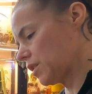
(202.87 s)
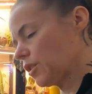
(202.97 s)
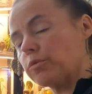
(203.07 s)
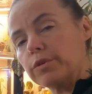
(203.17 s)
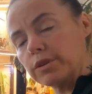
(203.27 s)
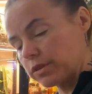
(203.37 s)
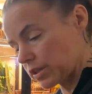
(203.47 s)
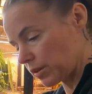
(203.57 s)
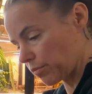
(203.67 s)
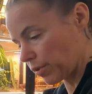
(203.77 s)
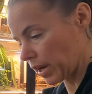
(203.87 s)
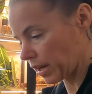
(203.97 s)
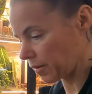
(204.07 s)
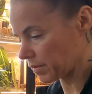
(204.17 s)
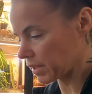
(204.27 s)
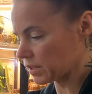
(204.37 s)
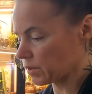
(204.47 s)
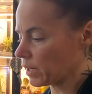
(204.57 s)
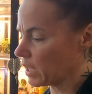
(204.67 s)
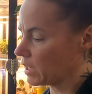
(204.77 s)
the roots and break up the
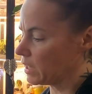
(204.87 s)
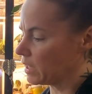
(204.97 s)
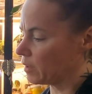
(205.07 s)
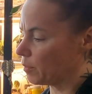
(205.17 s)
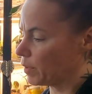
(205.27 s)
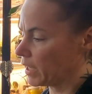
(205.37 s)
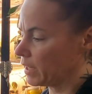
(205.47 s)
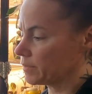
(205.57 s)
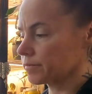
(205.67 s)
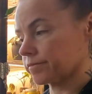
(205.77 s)
soil a little bit.